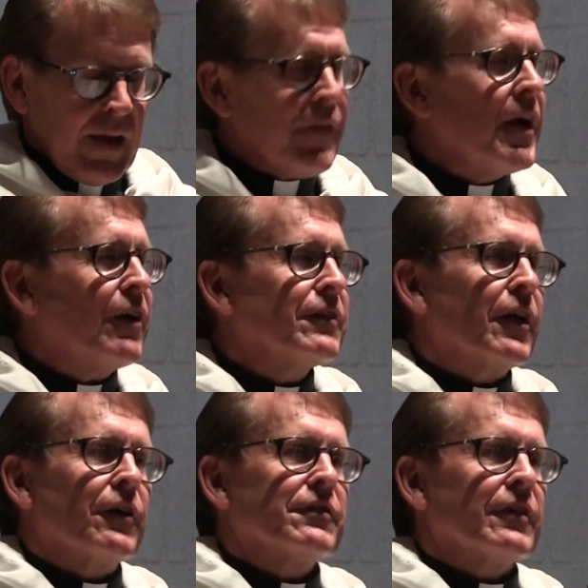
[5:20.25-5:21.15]
And then
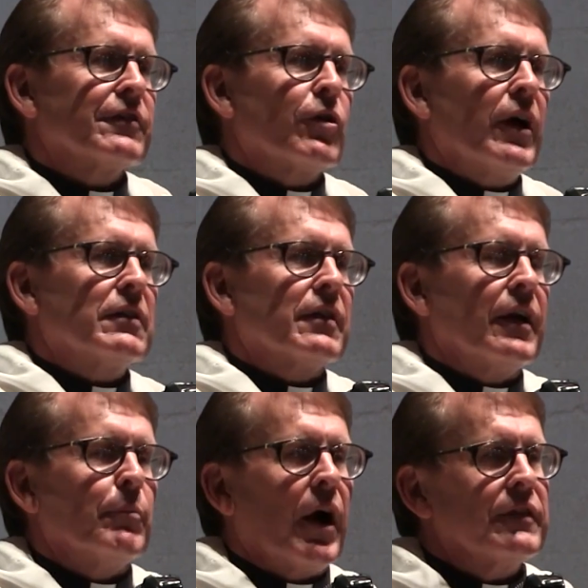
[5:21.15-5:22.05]
there's this great
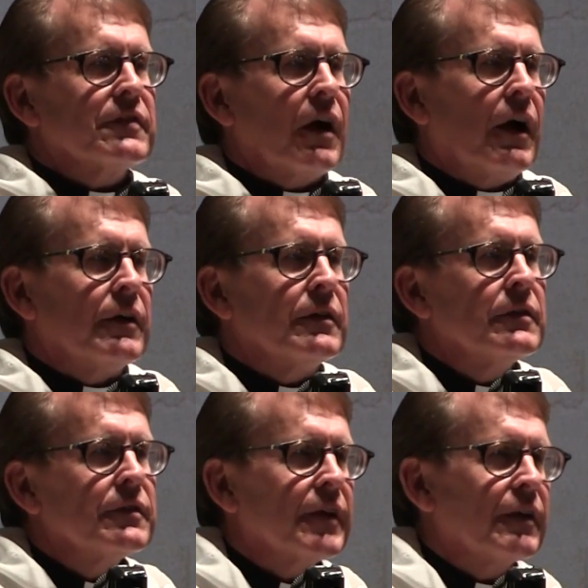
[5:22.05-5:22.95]
thing my son
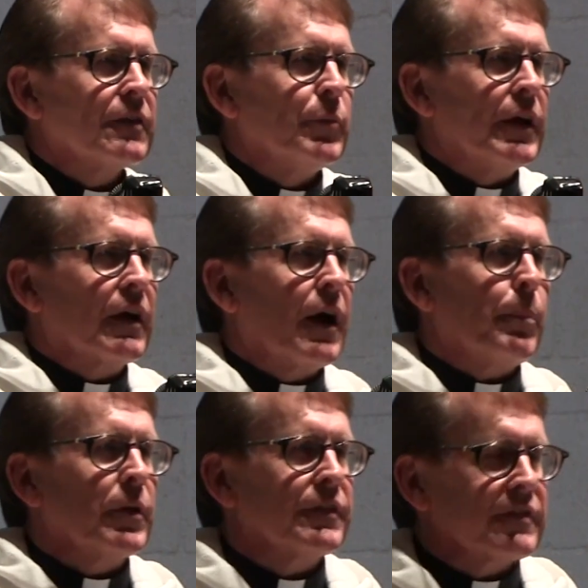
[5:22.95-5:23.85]
said to me a
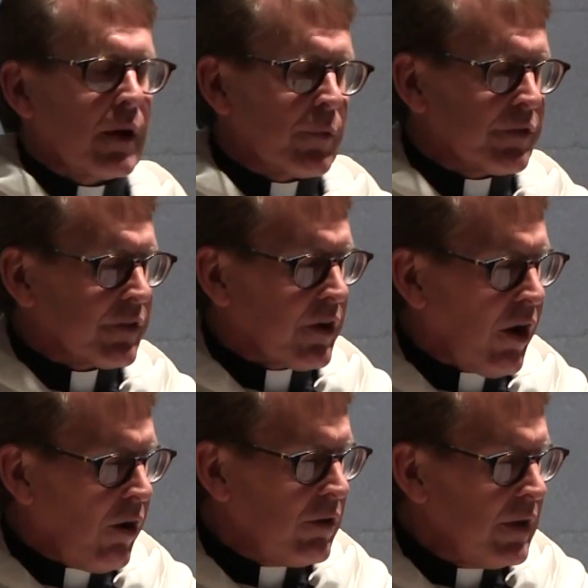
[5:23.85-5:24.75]
couple of summers
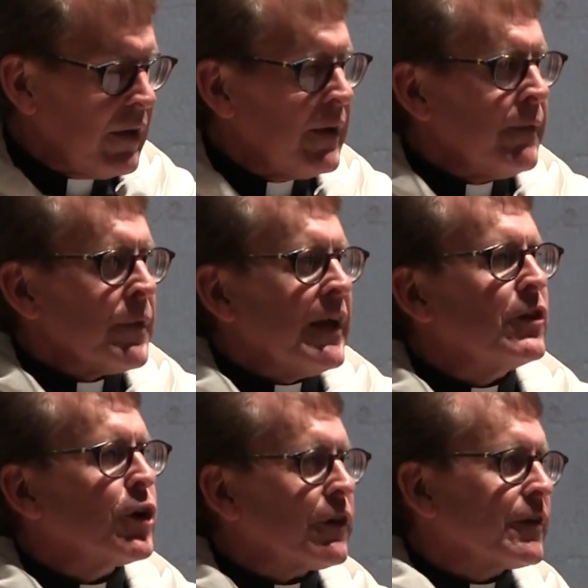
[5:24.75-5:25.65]
ago.
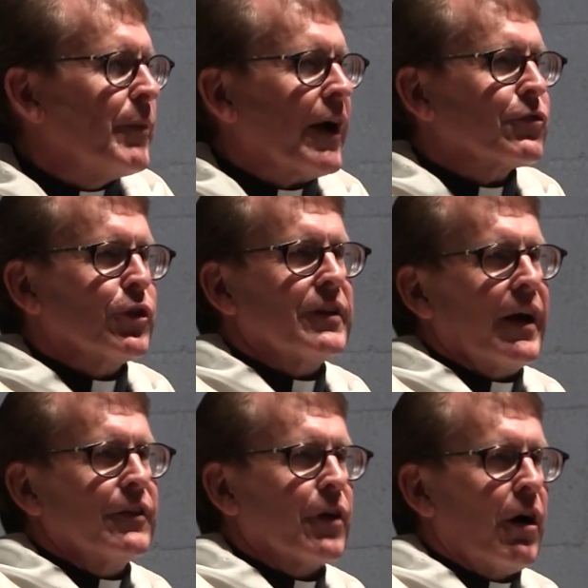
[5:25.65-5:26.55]
He took some extra
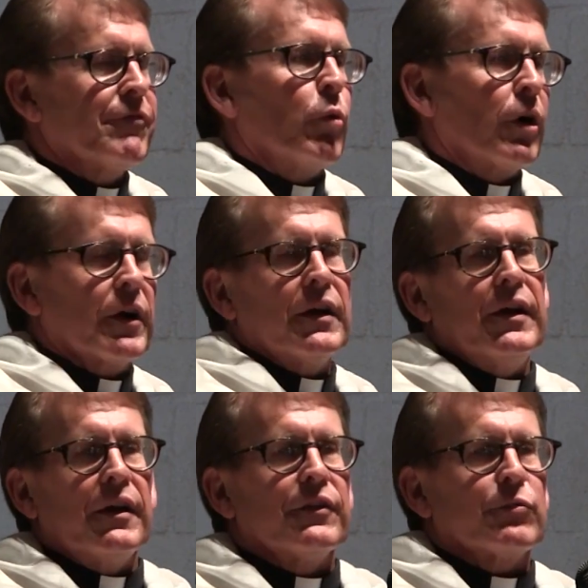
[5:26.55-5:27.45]
days off work, and
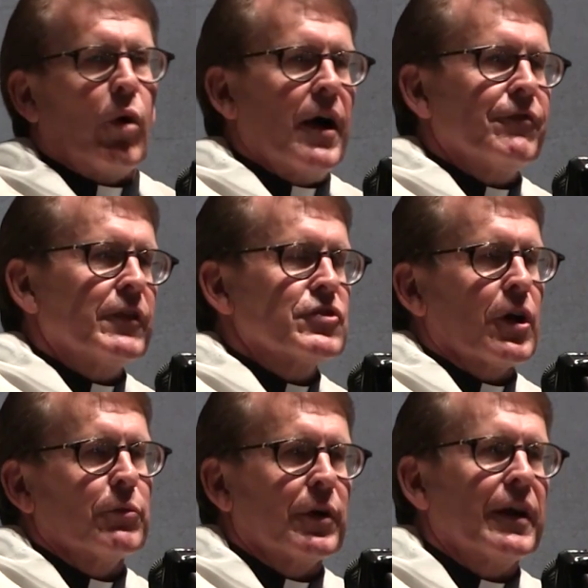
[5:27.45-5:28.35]
he and his wife and
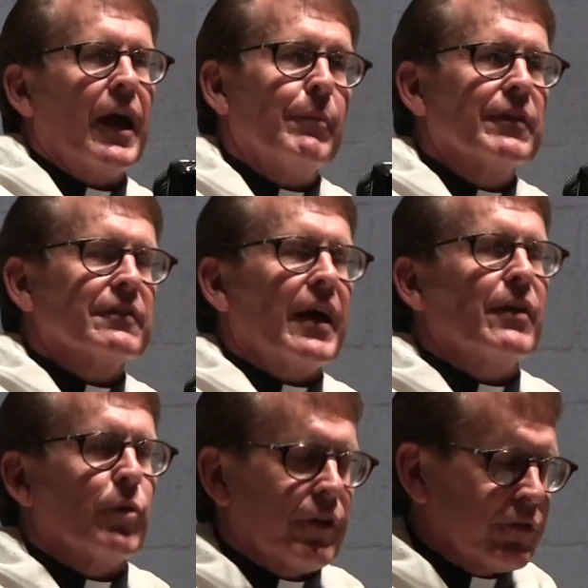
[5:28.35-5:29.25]
children came and
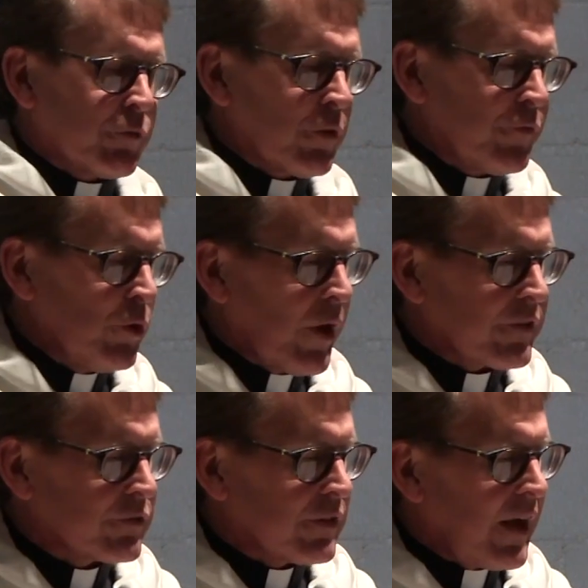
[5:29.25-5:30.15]
stayed with us for a few
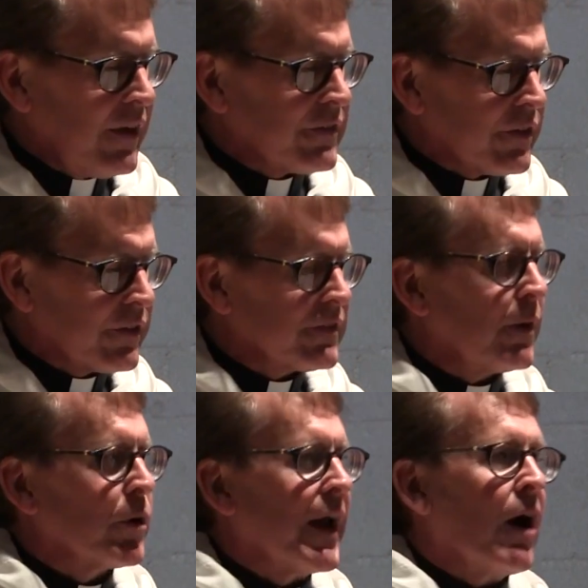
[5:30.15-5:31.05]
extra days in the
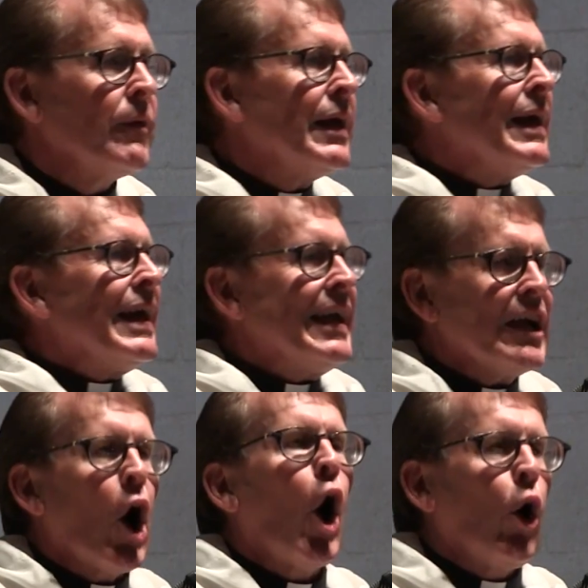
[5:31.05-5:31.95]
summer. Now,
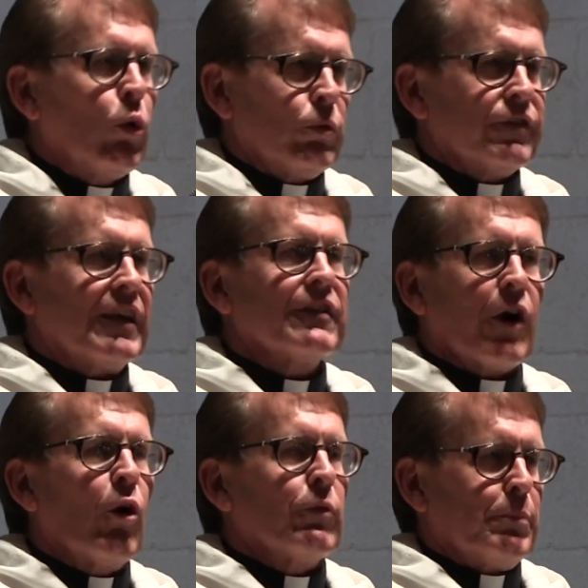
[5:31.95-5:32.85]
he owns his
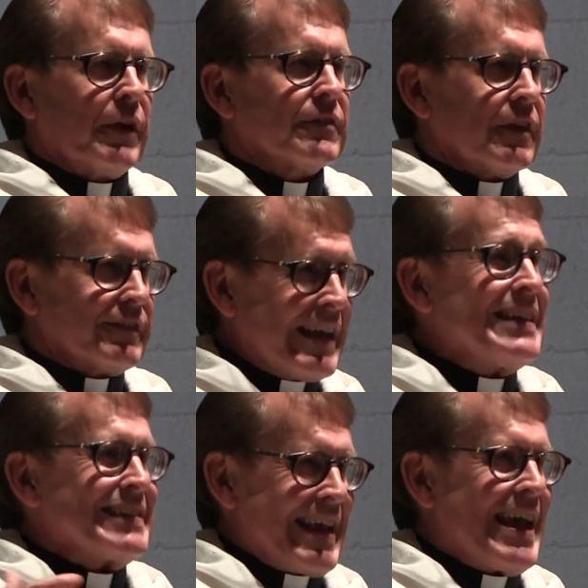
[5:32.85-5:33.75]
own business.
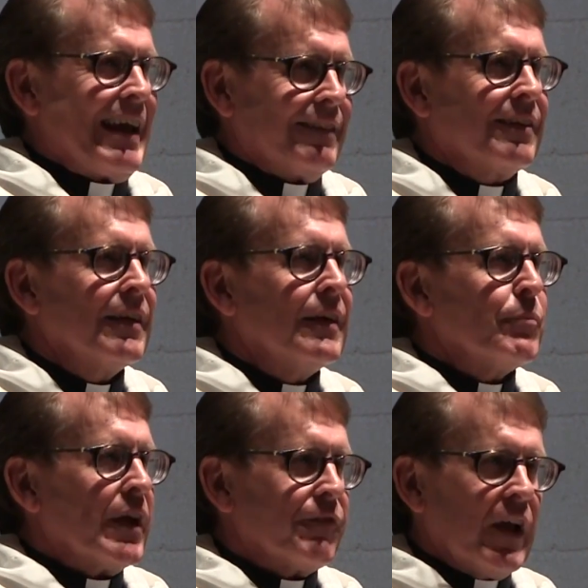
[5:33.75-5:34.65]
He's it.
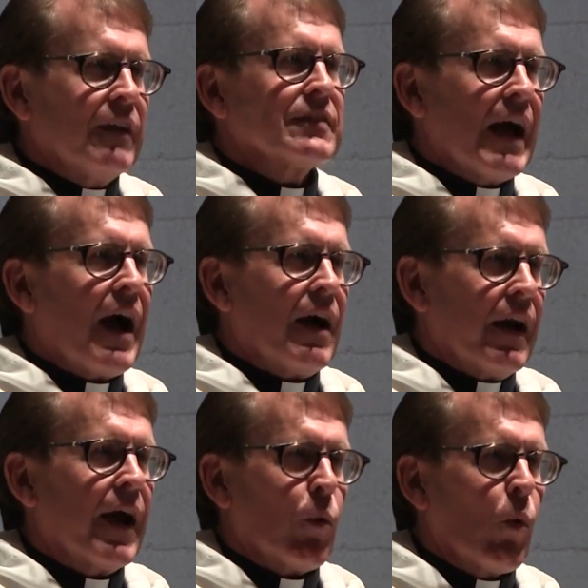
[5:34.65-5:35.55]
If he's
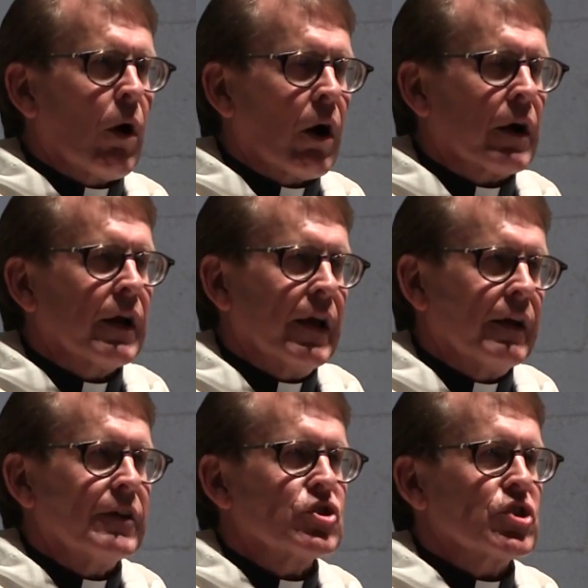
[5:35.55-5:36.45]
not at work
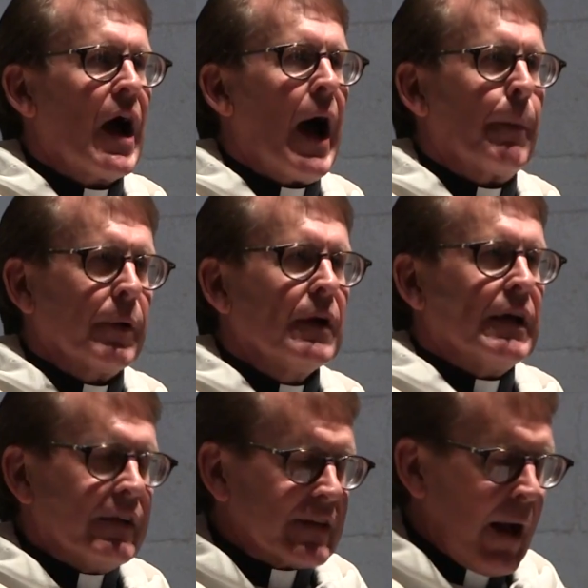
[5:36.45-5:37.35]
in his shop,
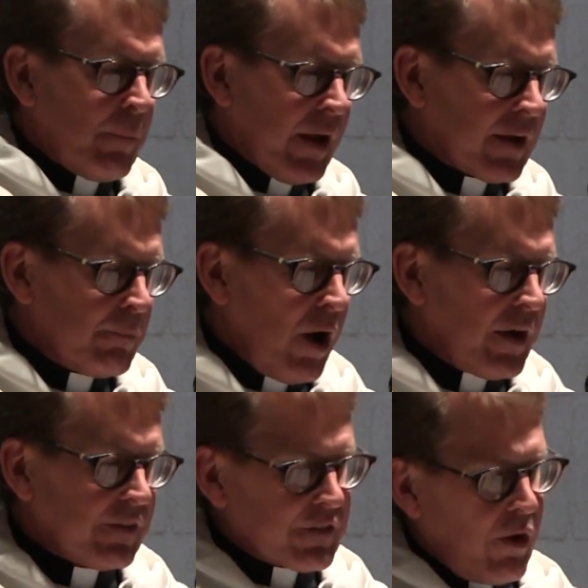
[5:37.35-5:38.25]
he's not making
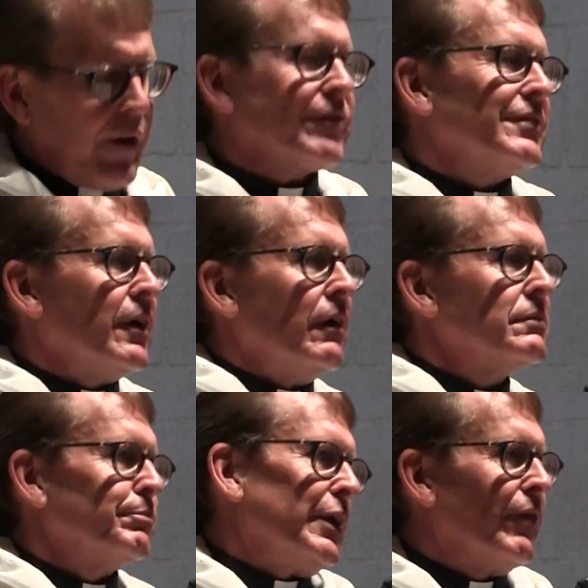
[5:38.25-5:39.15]
money. So I was,
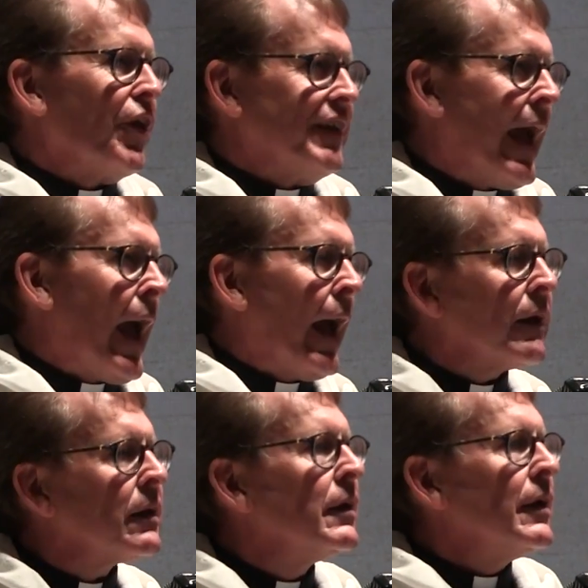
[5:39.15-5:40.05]
being the
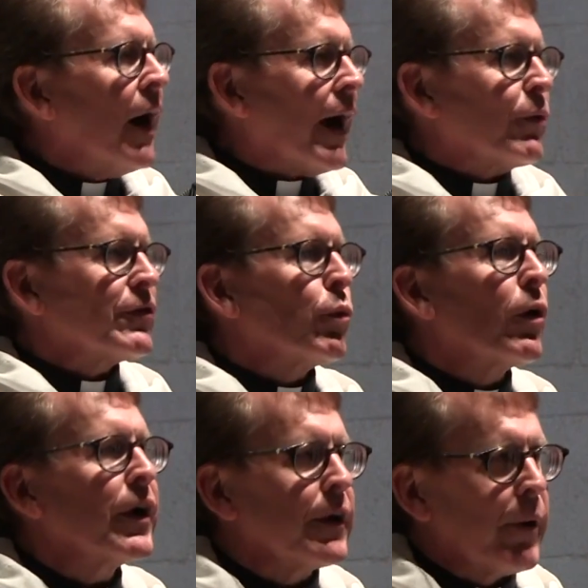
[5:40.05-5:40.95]
dad, I was
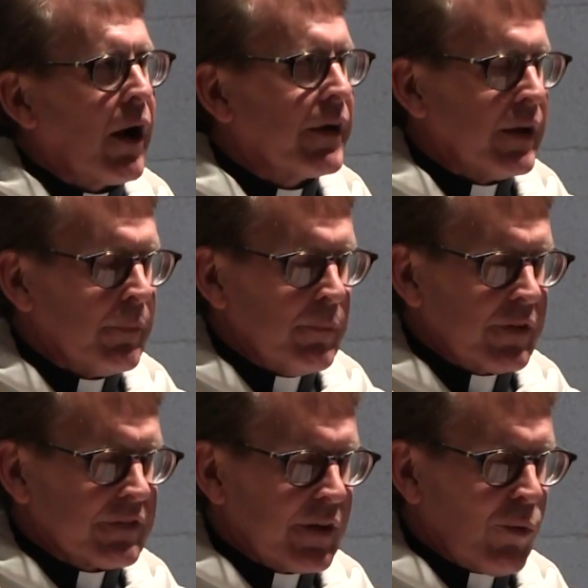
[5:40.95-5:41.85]
worried about him
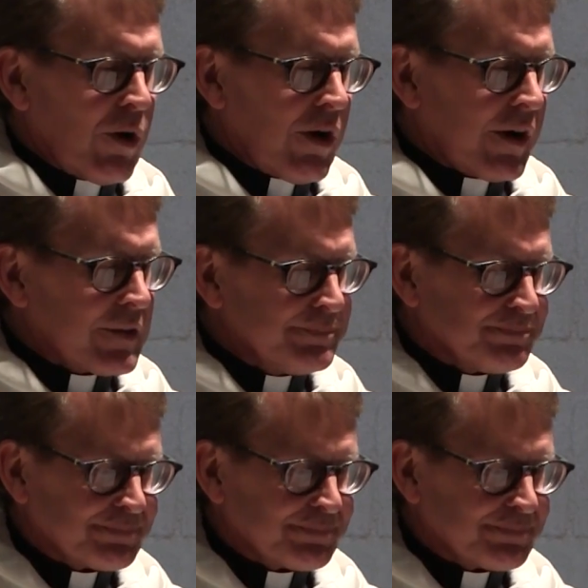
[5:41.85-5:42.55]
missing work.